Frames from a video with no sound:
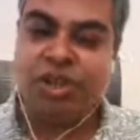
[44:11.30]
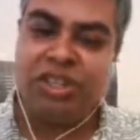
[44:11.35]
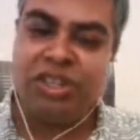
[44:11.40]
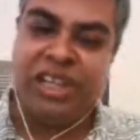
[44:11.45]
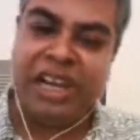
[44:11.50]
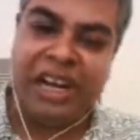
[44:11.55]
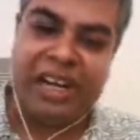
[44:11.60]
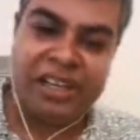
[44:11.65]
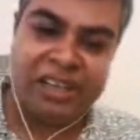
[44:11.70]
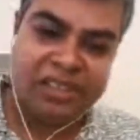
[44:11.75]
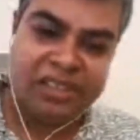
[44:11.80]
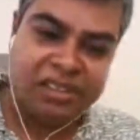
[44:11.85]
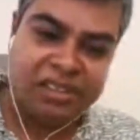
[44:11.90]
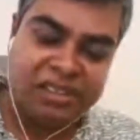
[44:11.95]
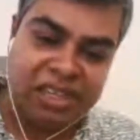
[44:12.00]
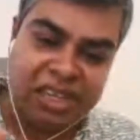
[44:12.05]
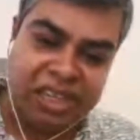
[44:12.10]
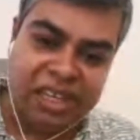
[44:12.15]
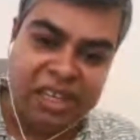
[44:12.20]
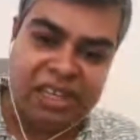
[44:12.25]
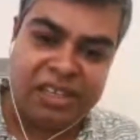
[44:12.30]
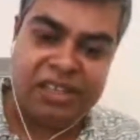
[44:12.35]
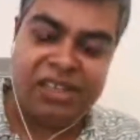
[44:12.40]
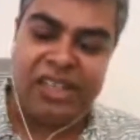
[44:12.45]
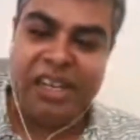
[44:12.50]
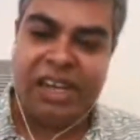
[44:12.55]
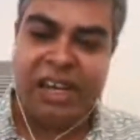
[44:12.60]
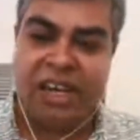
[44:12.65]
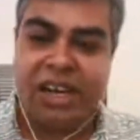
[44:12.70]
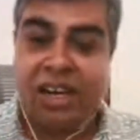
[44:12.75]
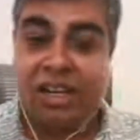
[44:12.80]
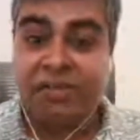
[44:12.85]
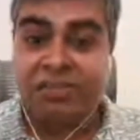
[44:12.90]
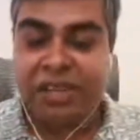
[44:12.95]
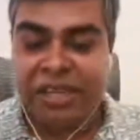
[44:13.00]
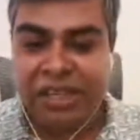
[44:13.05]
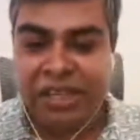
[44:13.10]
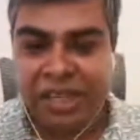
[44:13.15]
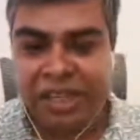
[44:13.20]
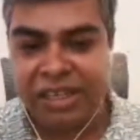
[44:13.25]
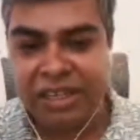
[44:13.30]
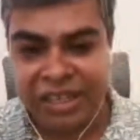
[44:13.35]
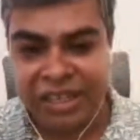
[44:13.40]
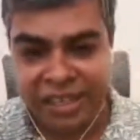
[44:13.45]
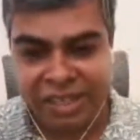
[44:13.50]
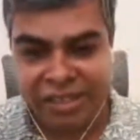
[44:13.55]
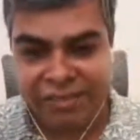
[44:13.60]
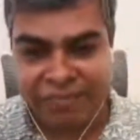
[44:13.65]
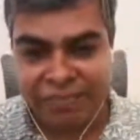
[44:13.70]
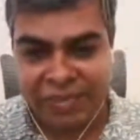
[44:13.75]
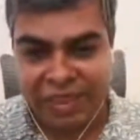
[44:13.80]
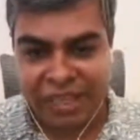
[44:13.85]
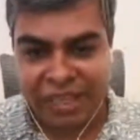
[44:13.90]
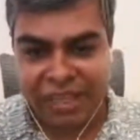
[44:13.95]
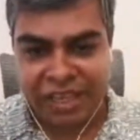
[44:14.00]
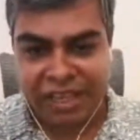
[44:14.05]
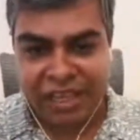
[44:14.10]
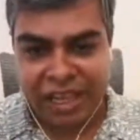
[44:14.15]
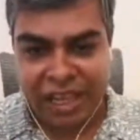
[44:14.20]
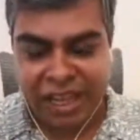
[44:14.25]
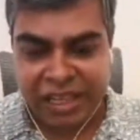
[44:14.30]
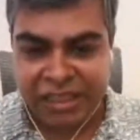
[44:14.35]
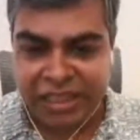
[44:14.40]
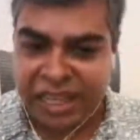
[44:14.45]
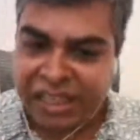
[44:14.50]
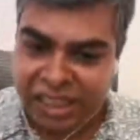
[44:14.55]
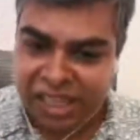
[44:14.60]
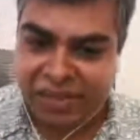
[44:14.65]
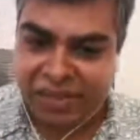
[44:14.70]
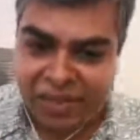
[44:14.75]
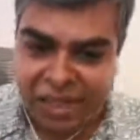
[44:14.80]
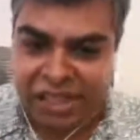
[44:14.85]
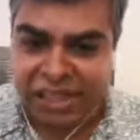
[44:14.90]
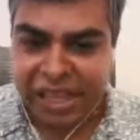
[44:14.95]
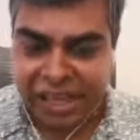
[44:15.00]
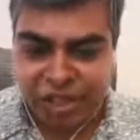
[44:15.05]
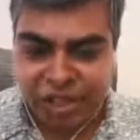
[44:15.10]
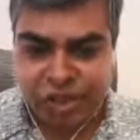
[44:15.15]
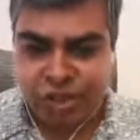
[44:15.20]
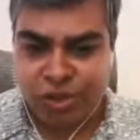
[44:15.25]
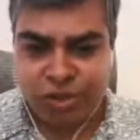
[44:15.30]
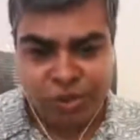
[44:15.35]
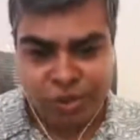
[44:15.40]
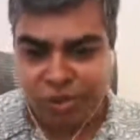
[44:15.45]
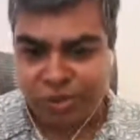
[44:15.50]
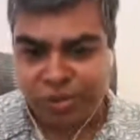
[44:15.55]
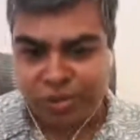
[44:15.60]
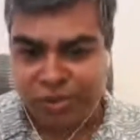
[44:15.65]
So that they earn with dignity, and then they will thank you.